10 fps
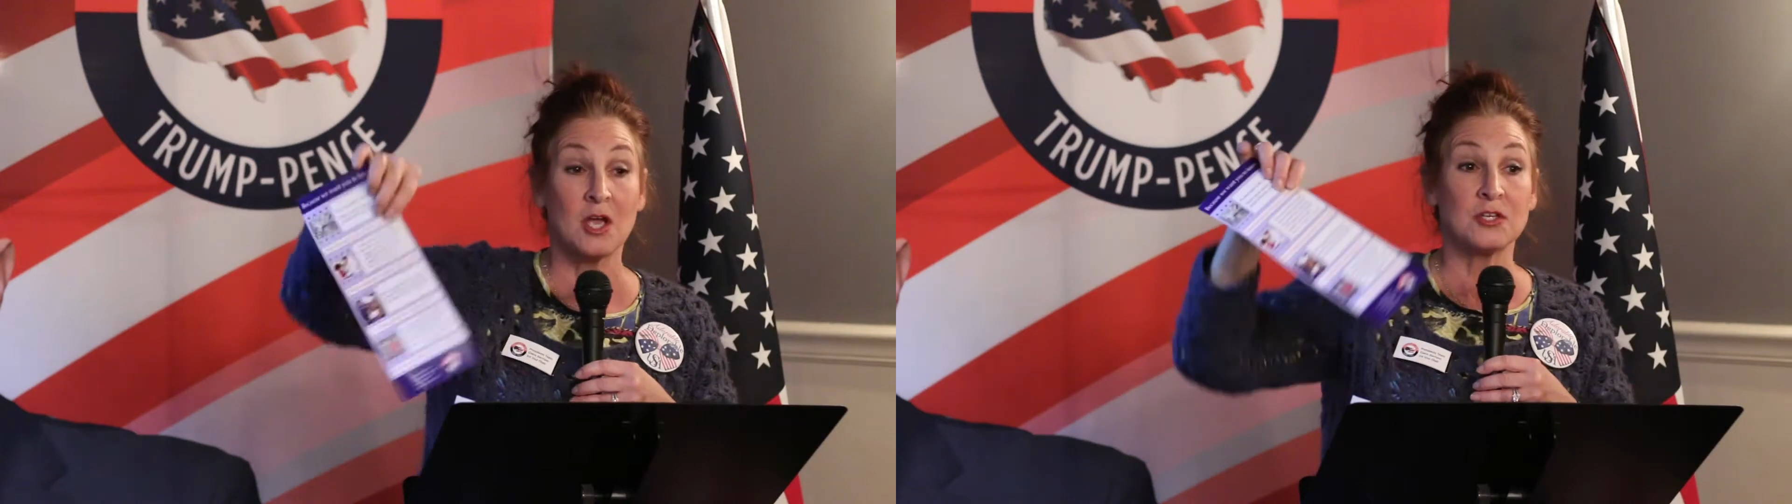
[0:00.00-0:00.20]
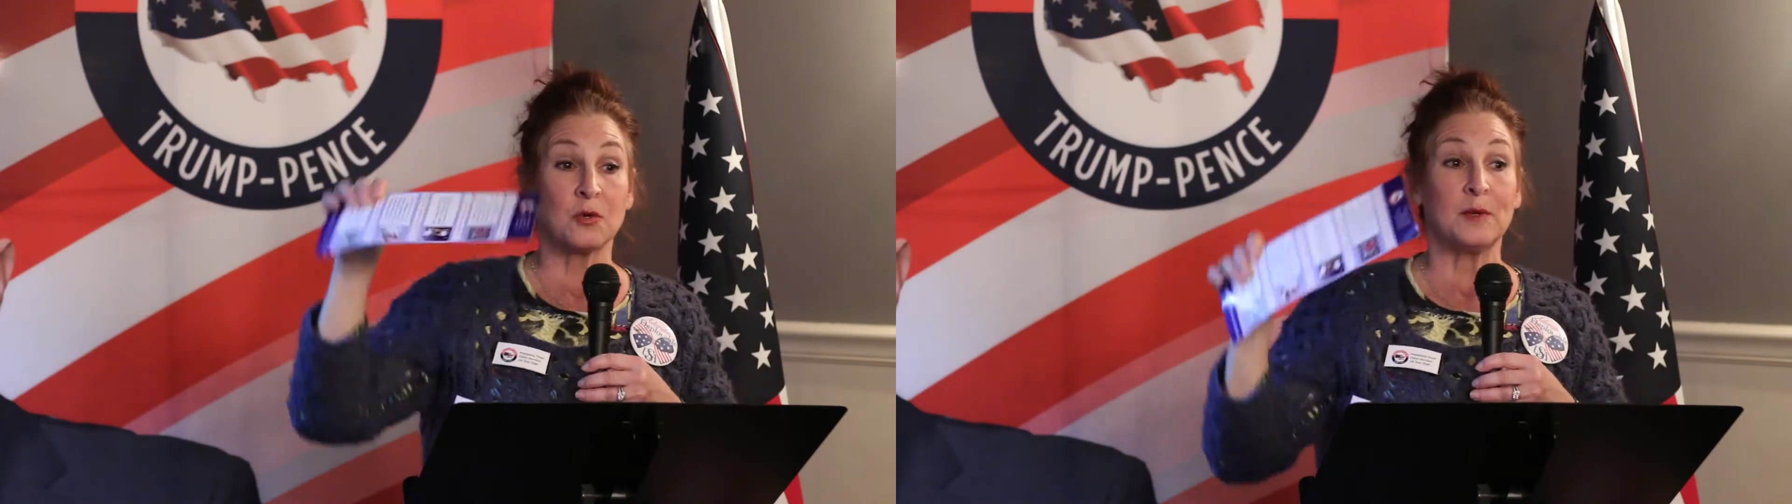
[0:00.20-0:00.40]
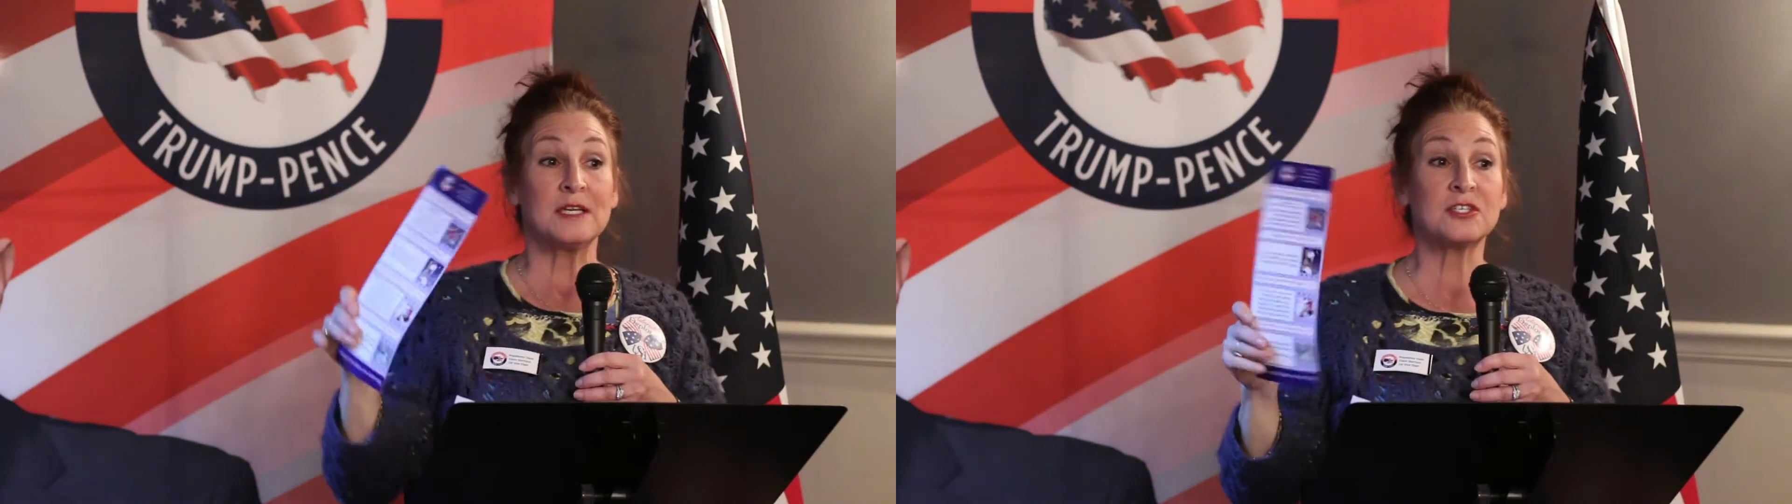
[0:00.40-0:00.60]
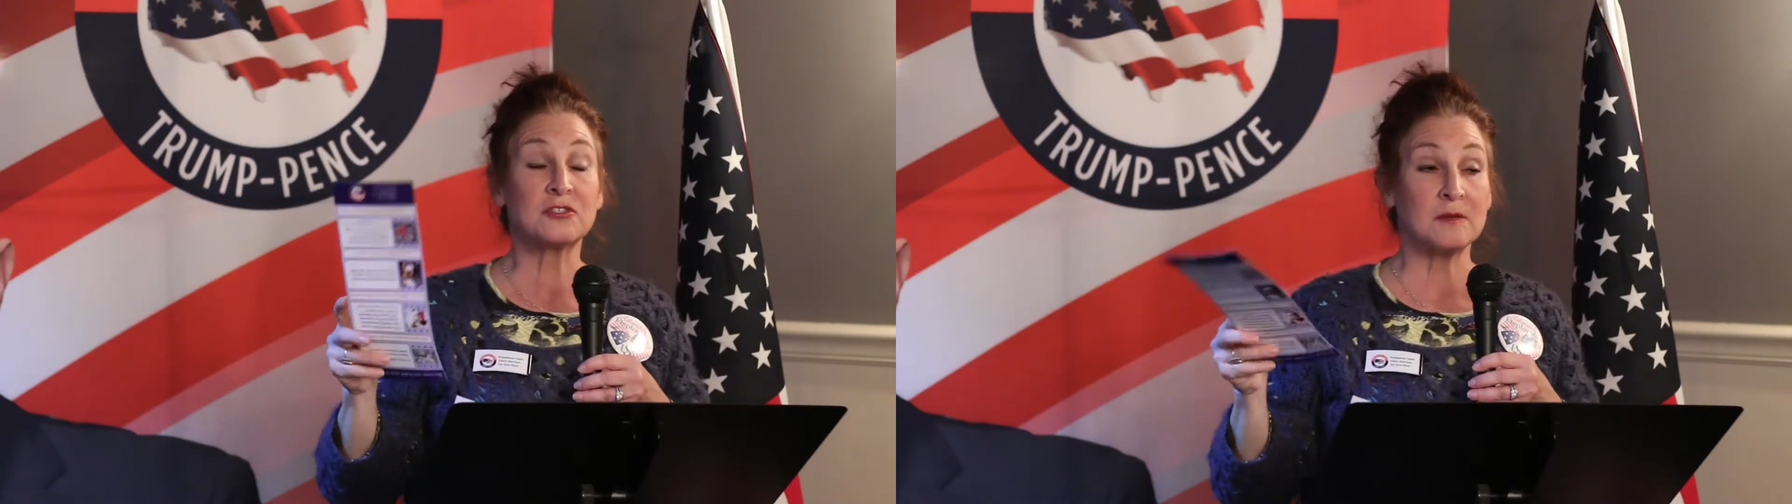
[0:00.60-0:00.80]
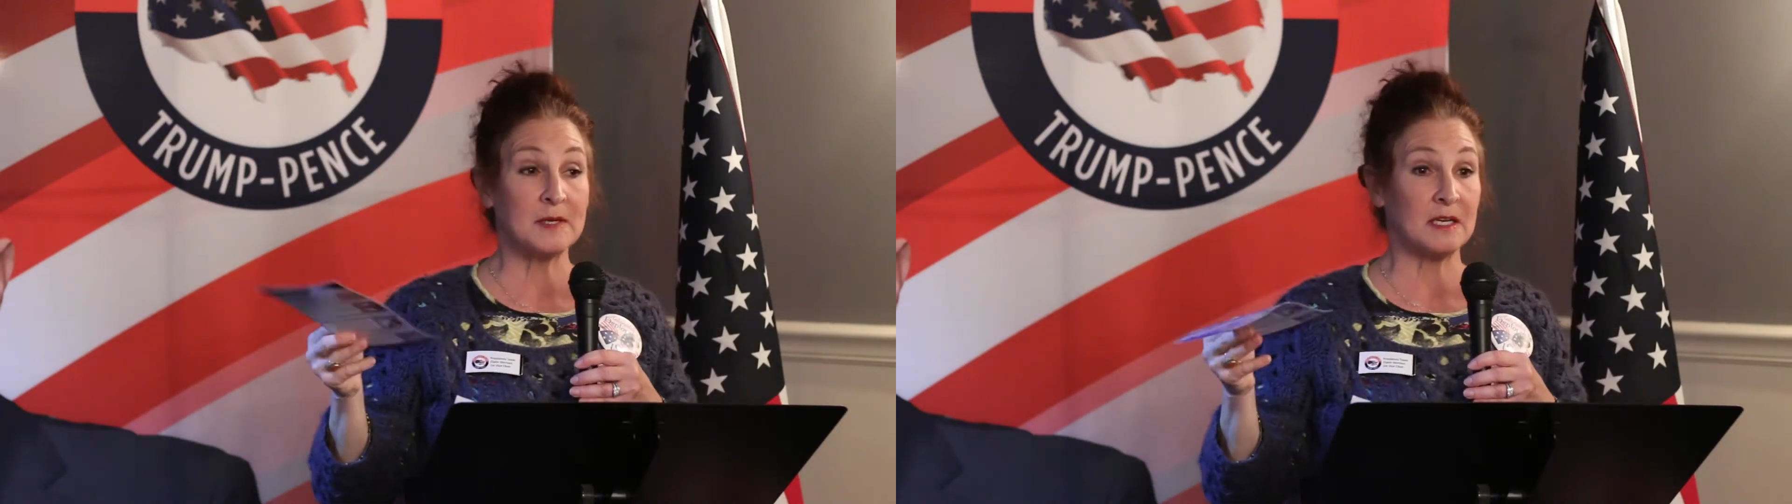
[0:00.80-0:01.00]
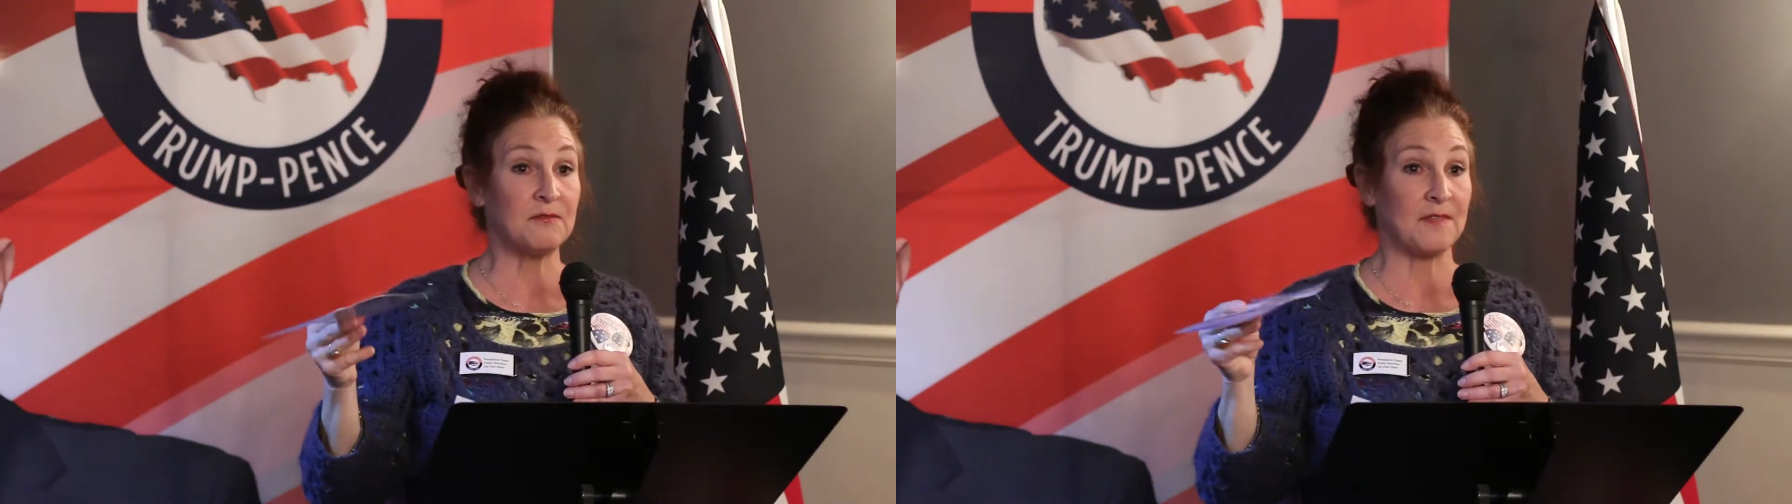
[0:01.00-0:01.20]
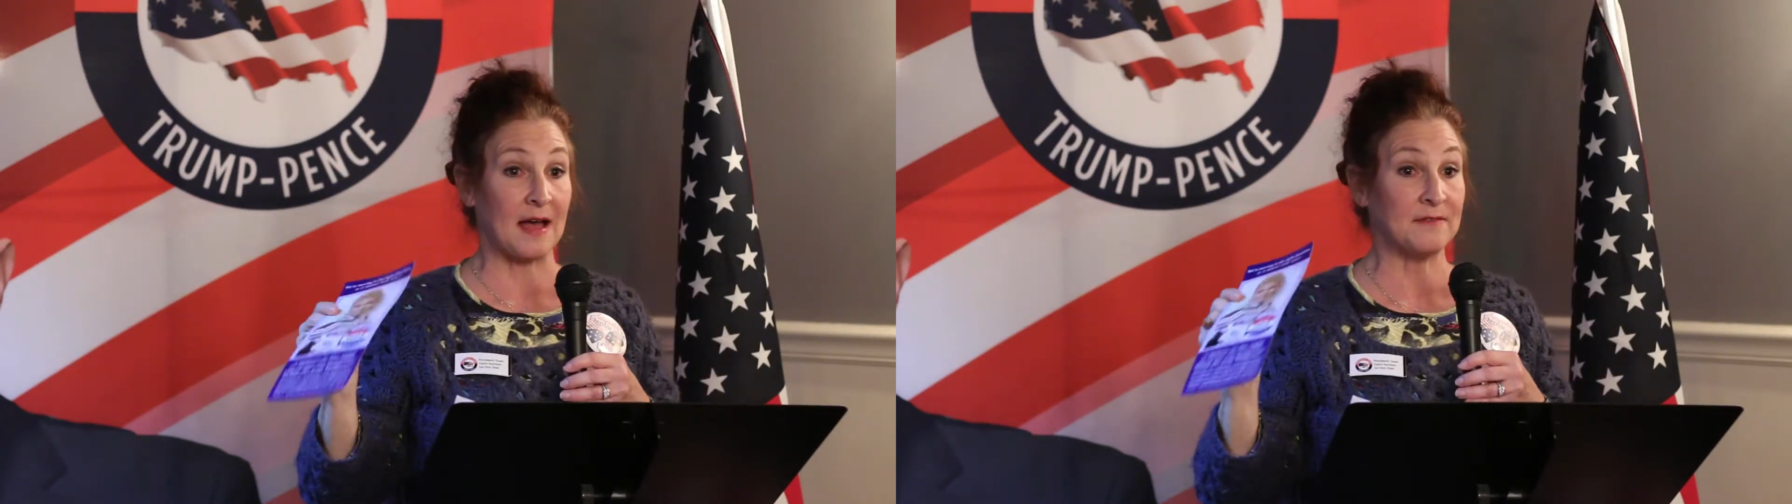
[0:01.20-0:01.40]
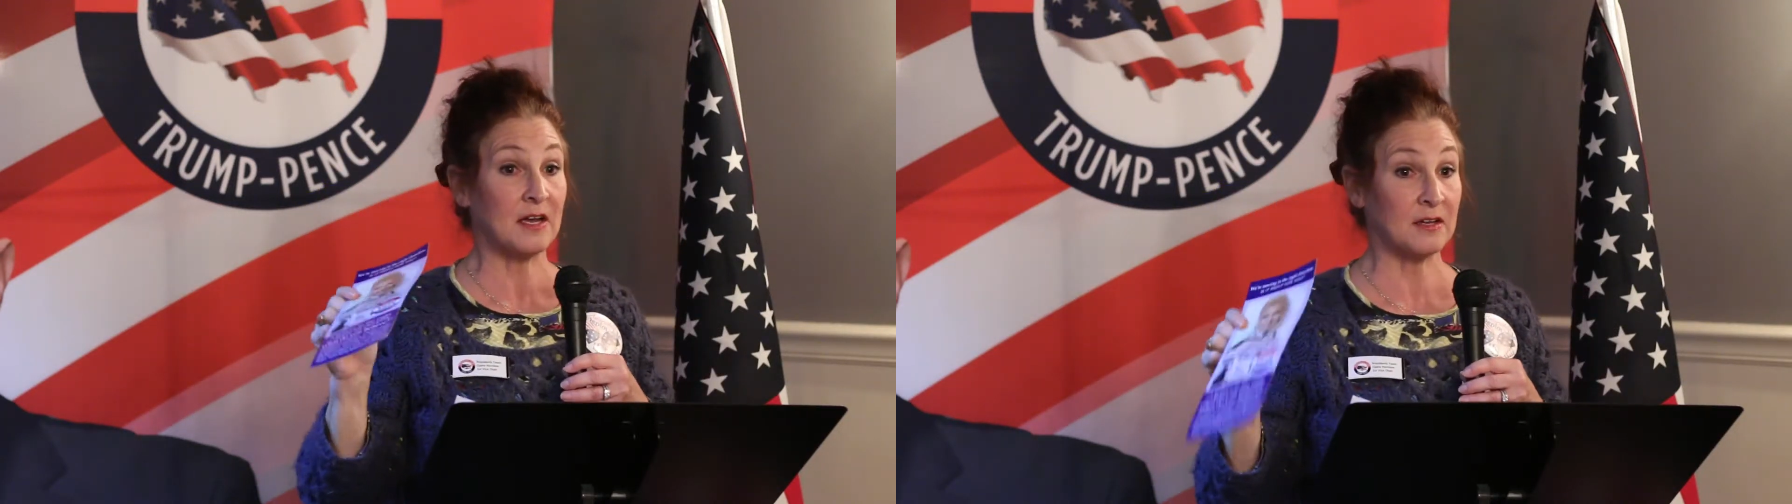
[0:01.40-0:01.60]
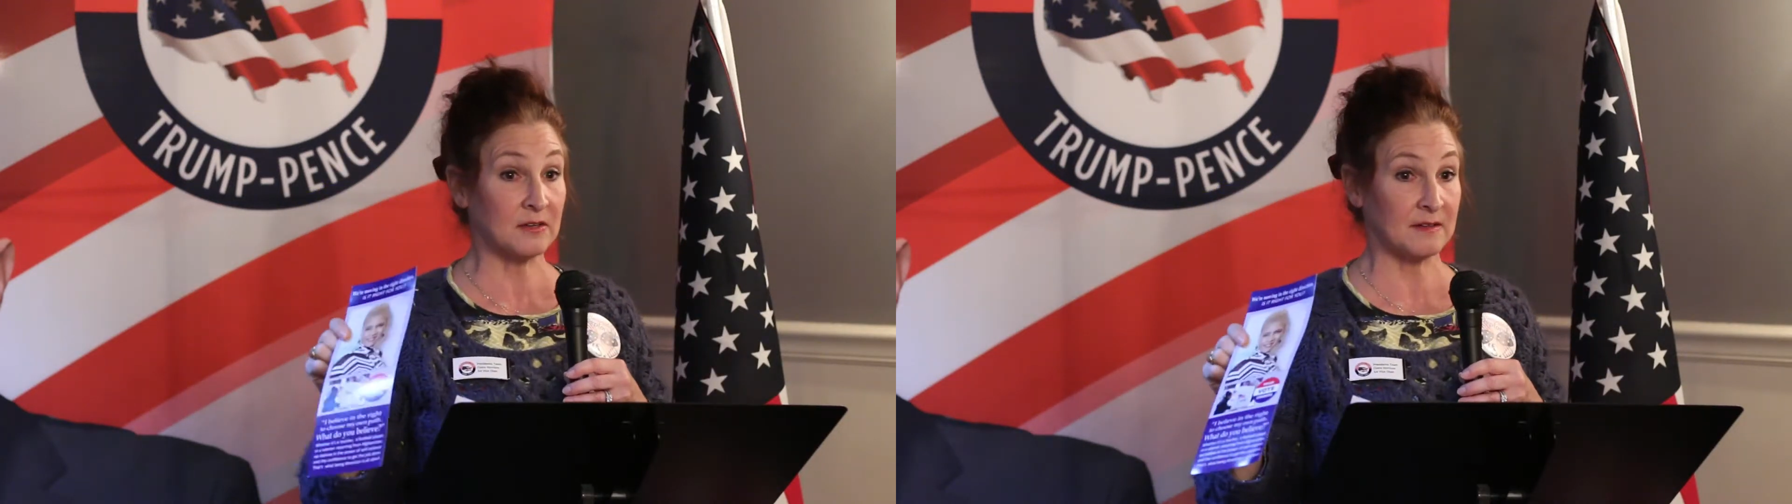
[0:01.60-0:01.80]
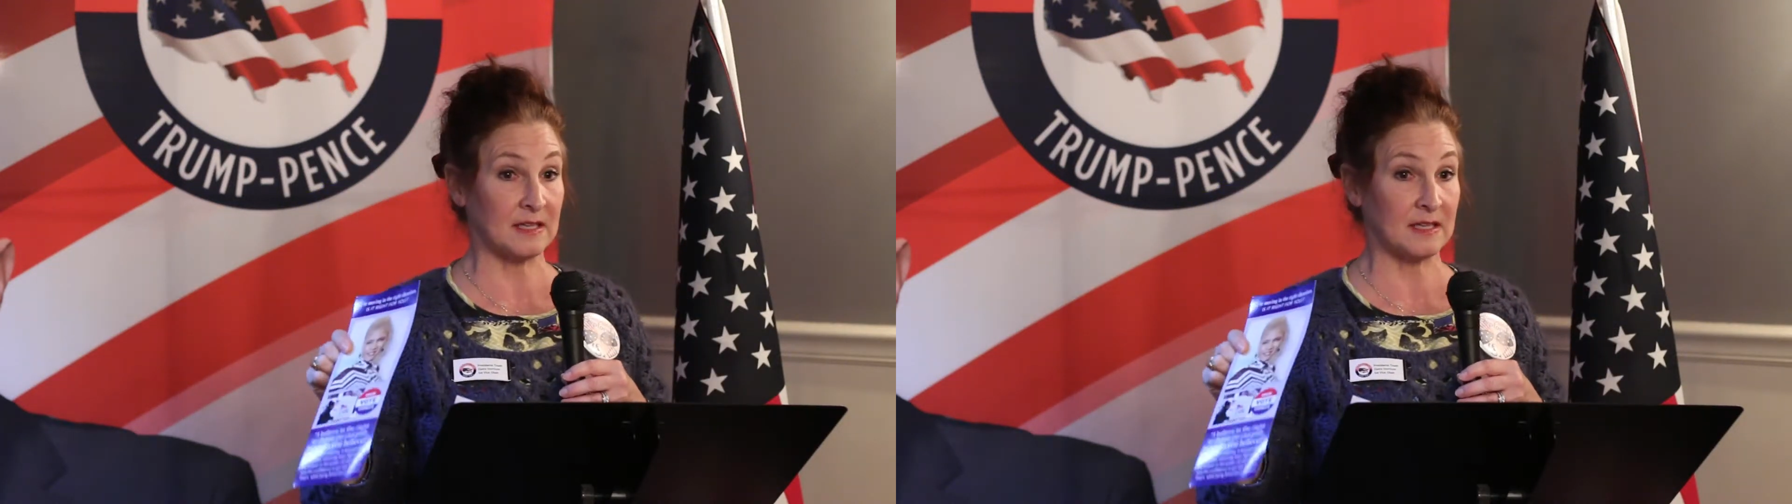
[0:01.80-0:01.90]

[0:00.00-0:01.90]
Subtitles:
So we distributed 500 of